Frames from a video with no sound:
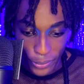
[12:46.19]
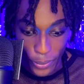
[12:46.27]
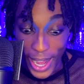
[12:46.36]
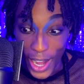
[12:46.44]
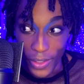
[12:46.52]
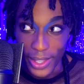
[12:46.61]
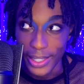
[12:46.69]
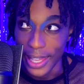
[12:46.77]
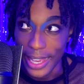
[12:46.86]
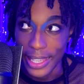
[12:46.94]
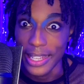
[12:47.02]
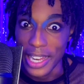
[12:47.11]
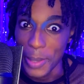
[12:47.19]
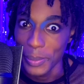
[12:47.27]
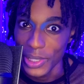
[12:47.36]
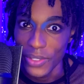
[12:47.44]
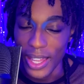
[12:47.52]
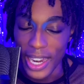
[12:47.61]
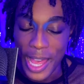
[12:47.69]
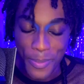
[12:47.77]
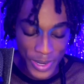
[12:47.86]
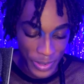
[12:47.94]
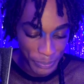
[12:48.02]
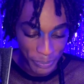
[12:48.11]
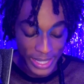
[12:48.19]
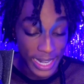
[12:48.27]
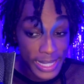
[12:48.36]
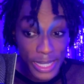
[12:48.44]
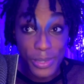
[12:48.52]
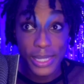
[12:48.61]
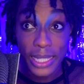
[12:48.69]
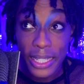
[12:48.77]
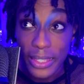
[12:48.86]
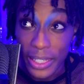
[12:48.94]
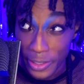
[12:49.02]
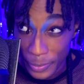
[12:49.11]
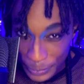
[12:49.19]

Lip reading: Wow, like I cannot believe that happened. And as I'm sitting there,